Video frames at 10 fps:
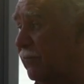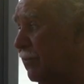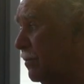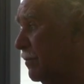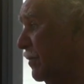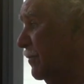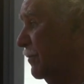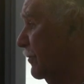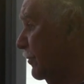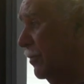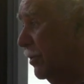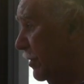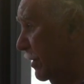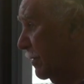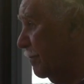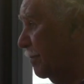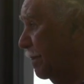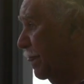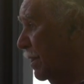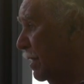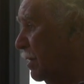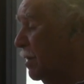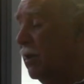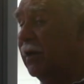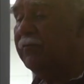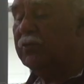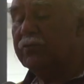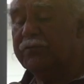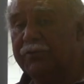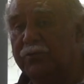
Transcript: of your just learning have a look at the